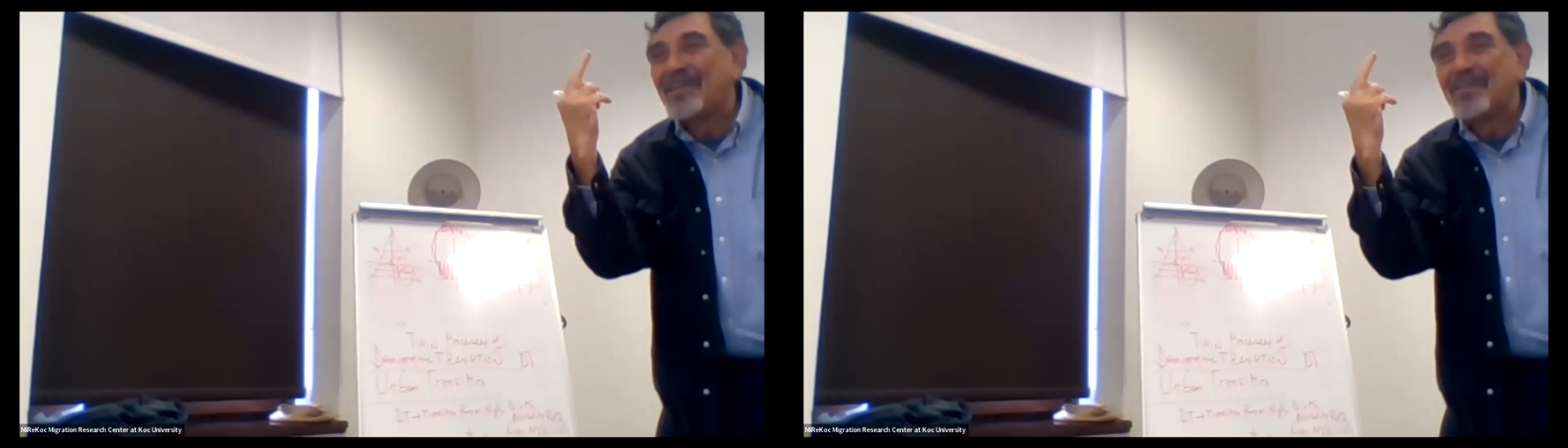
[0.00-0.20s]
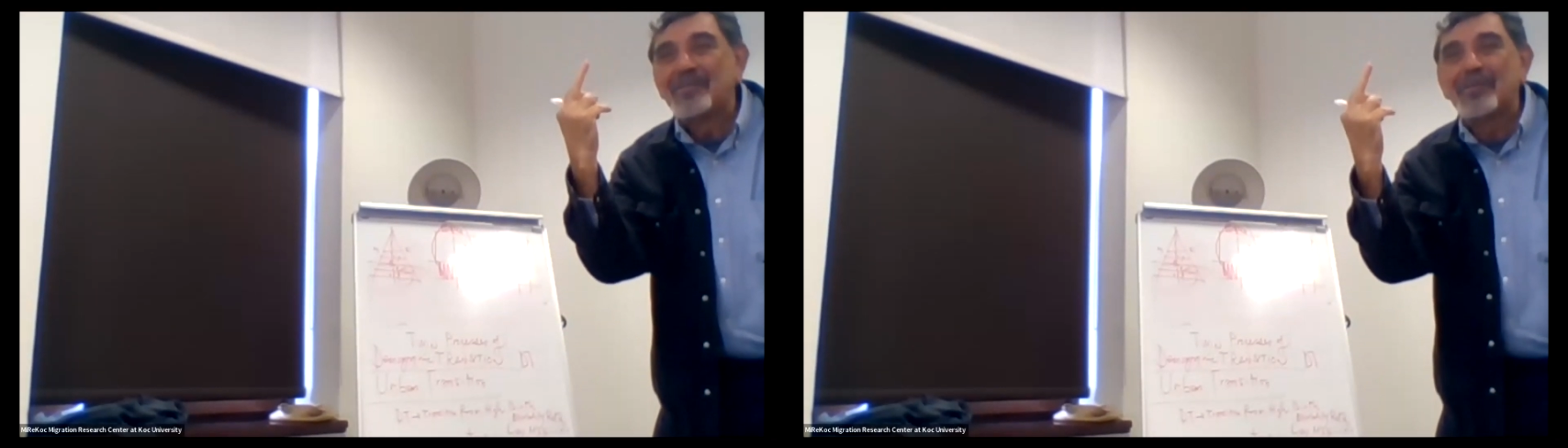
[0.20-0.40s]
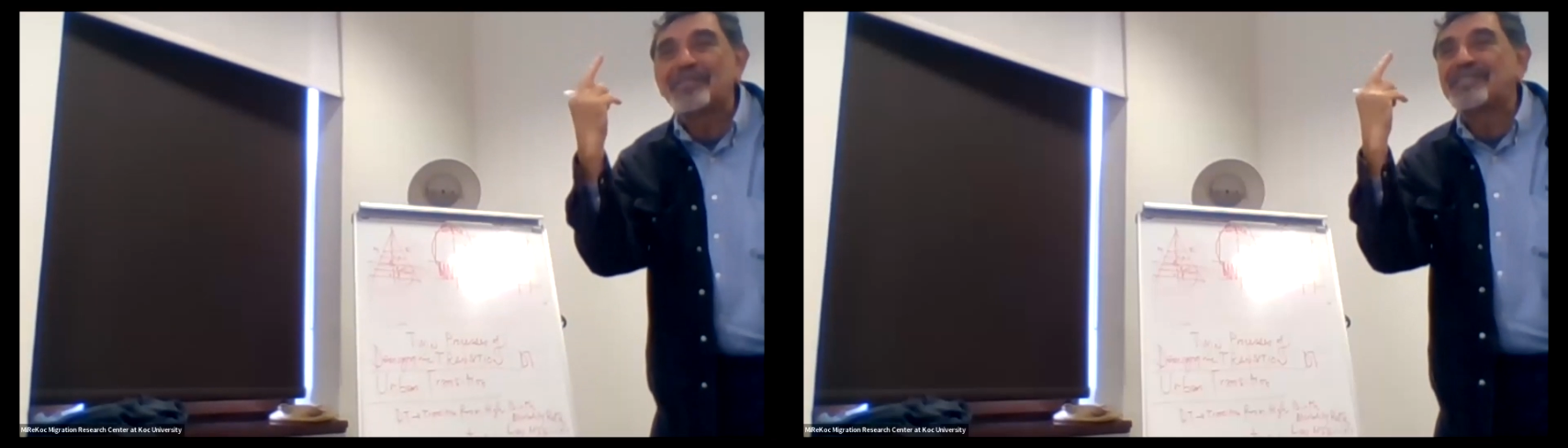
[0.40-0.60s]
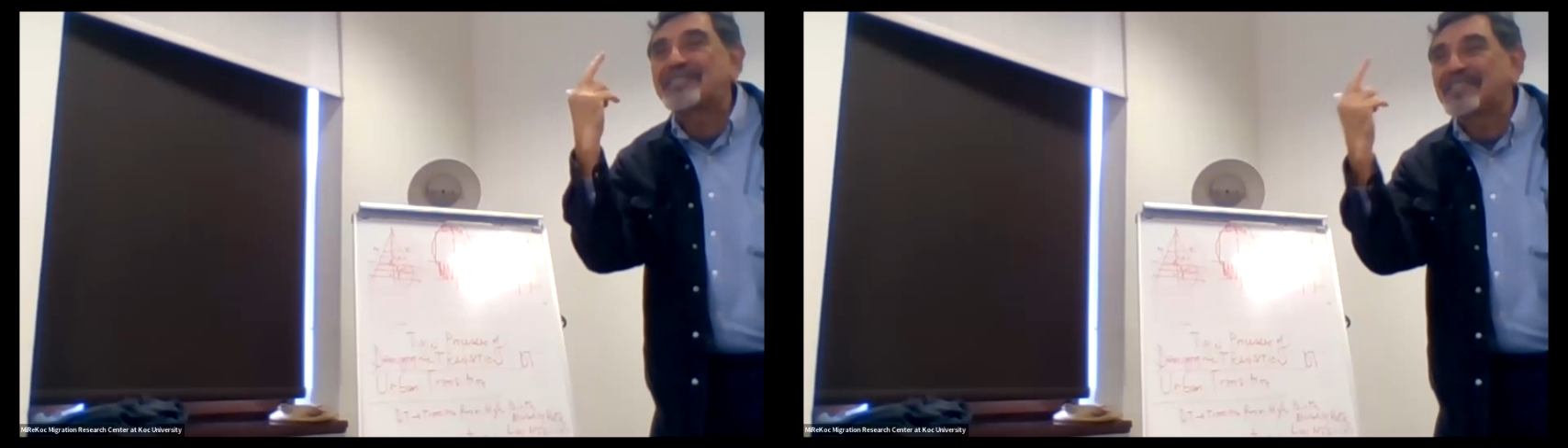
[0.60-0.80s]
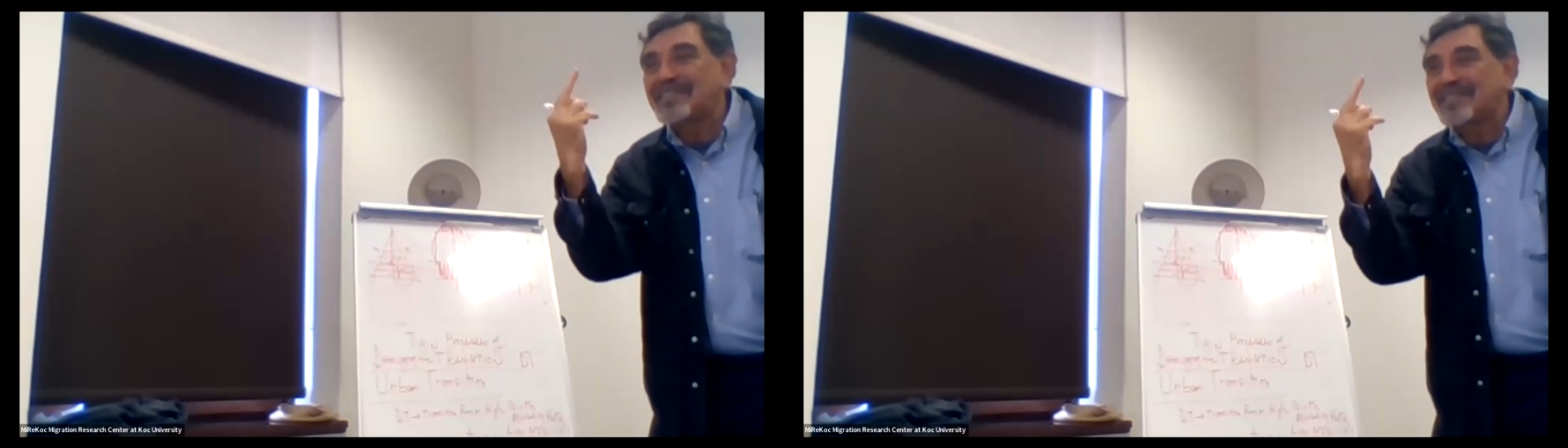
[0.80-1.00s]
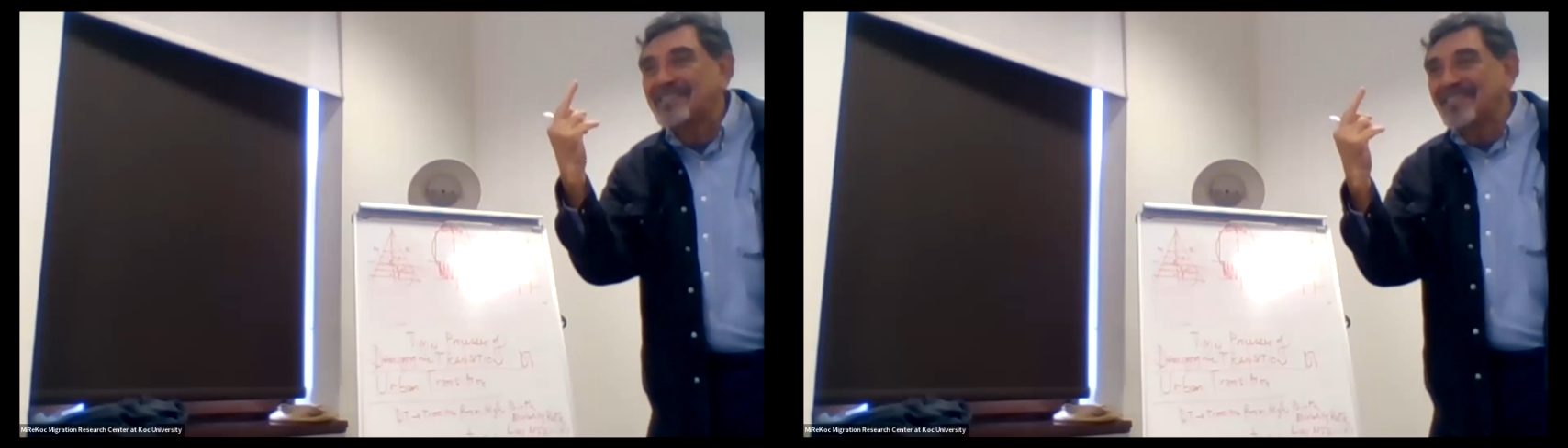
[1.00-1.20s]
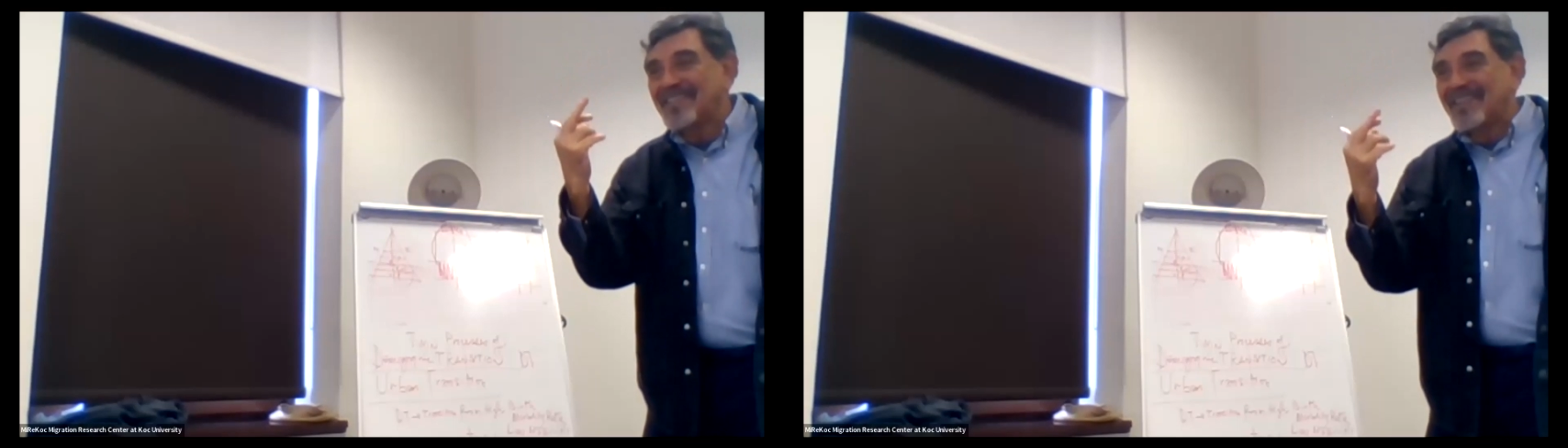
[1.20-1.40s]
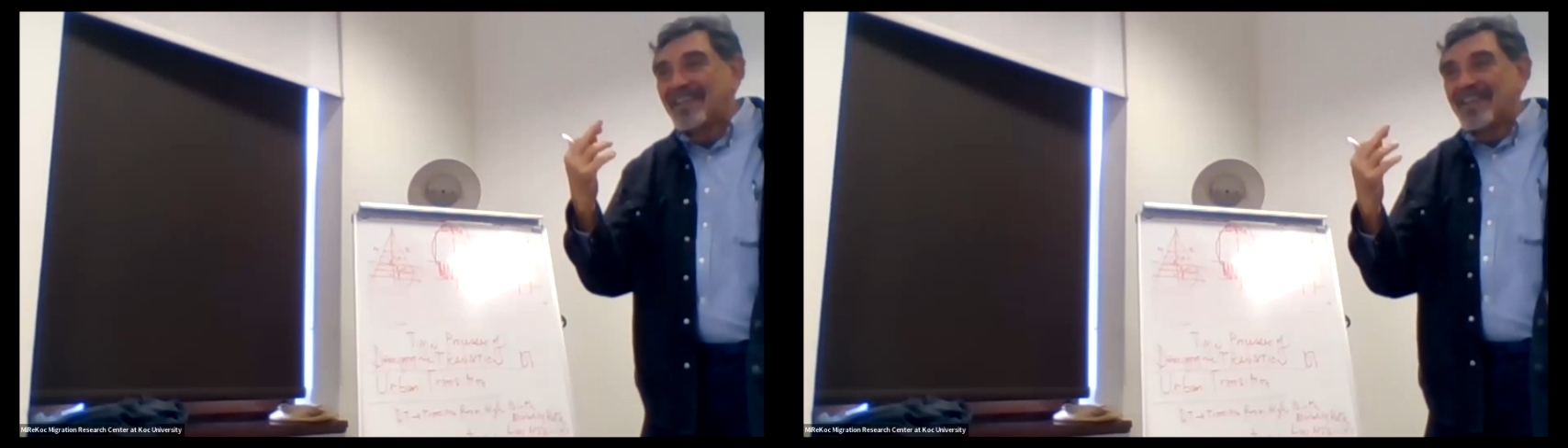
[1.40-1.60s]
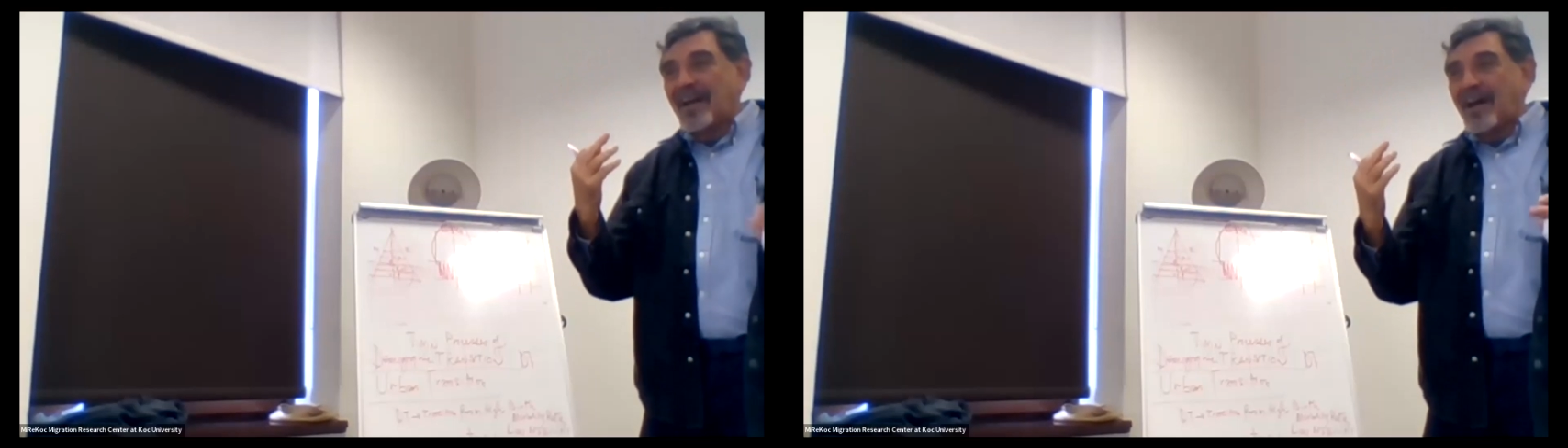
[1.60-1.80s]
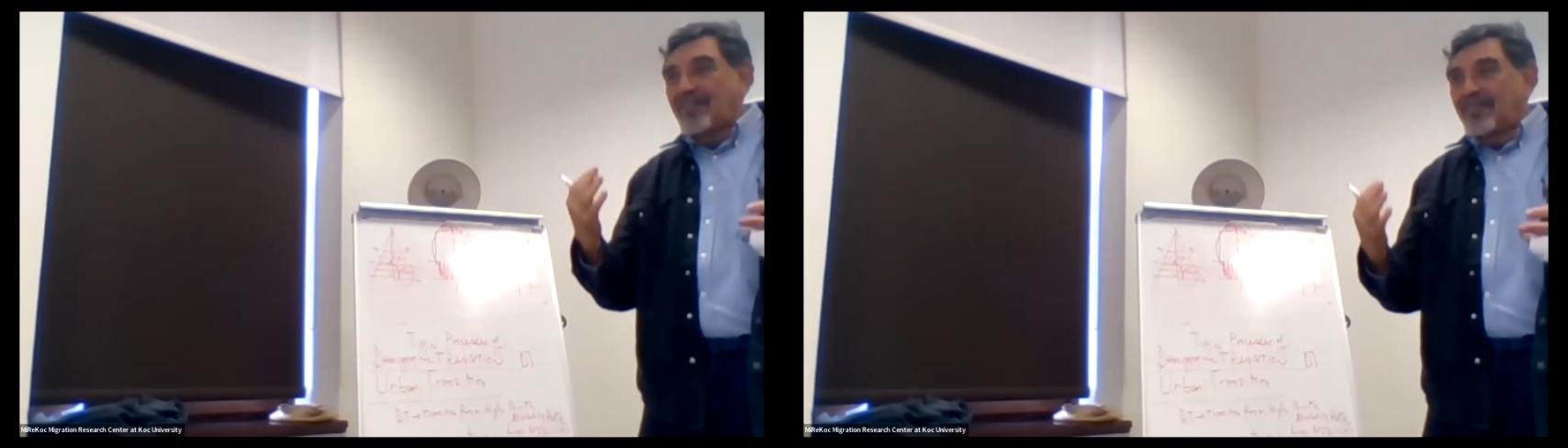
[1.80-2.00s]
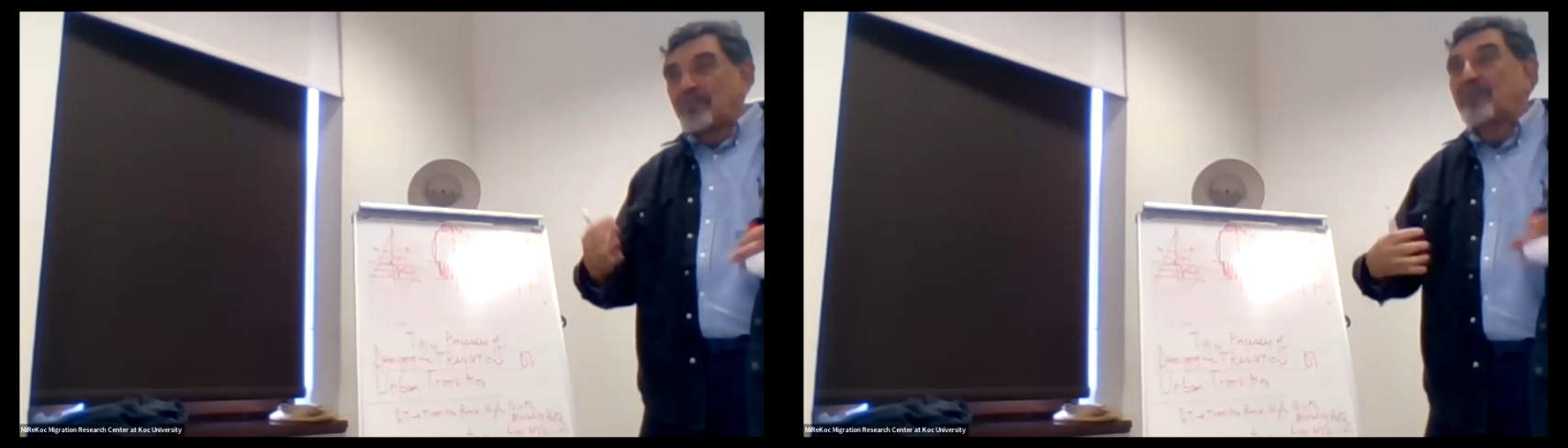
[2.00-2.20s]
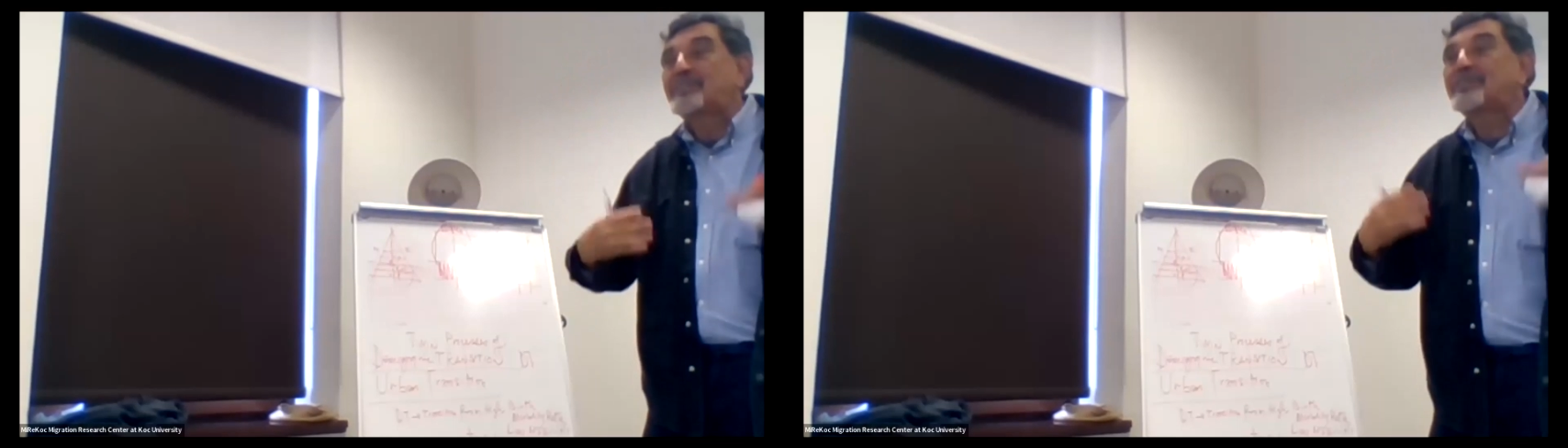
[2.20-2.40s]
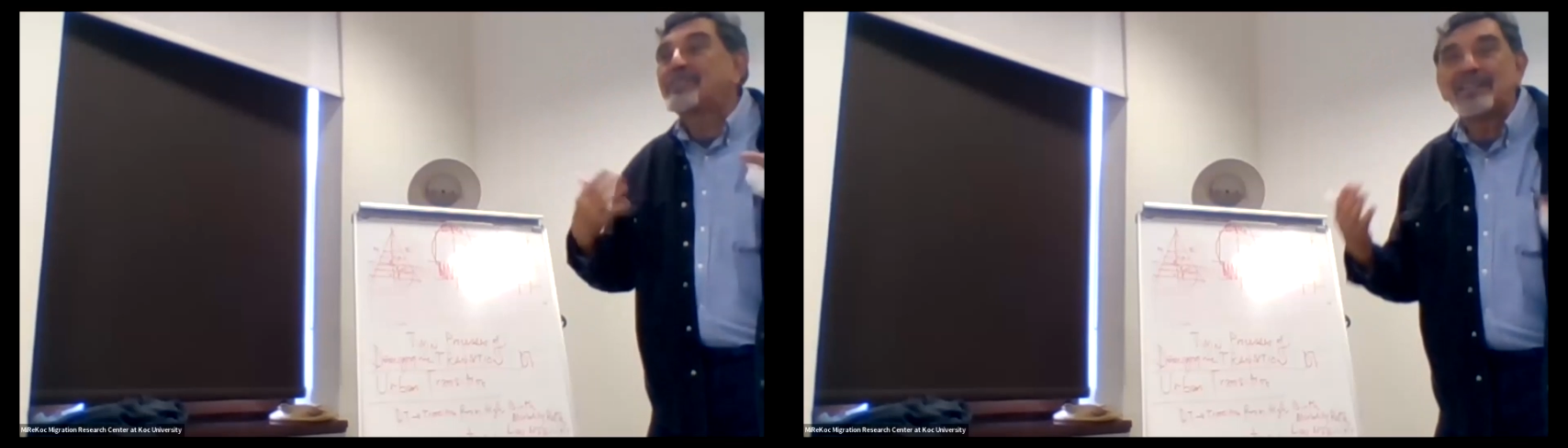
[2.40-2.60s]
So the children have better